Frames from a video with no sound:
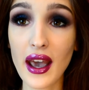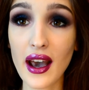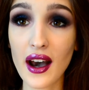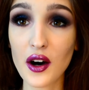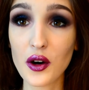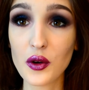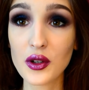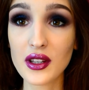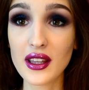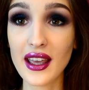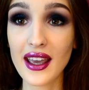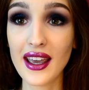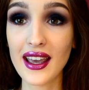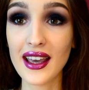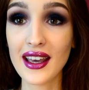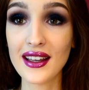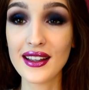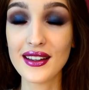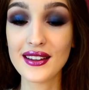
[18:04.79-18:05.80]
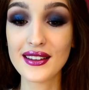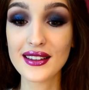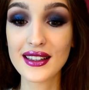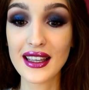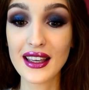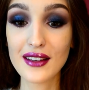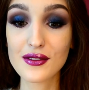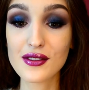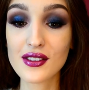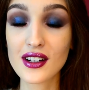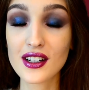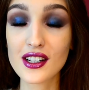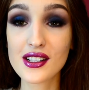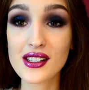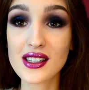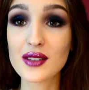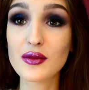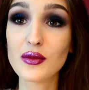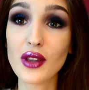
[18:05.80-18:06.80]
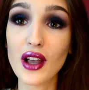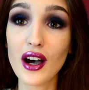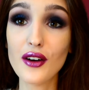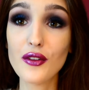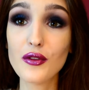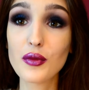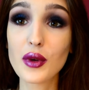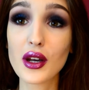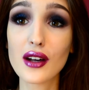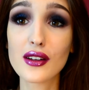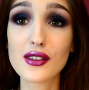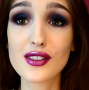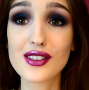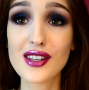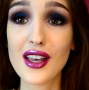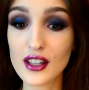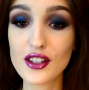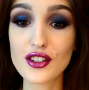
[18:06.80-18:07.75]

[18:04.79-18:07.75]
out and give her some love because